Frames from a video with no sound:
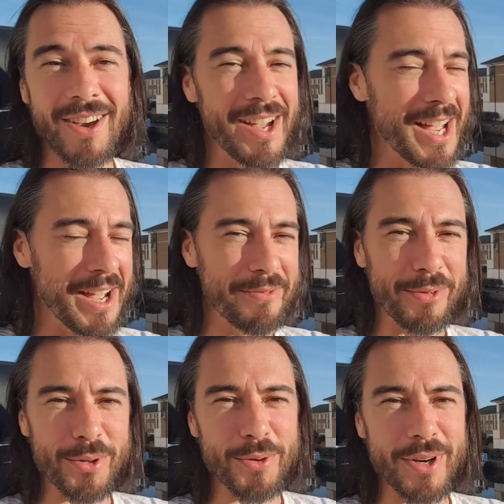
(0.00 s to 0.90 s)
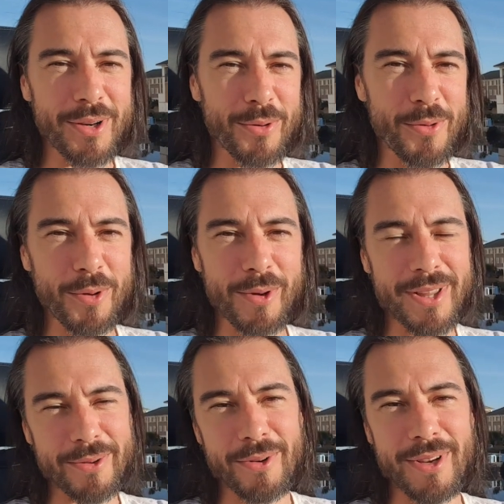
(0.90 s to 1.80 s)
I have recorded all the way
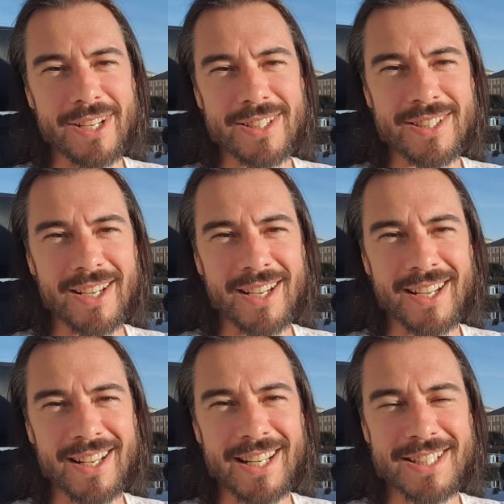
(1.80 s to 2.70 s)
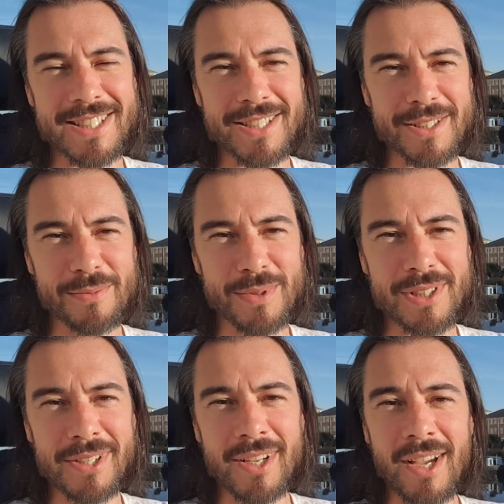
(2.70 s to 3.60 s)
through these systems.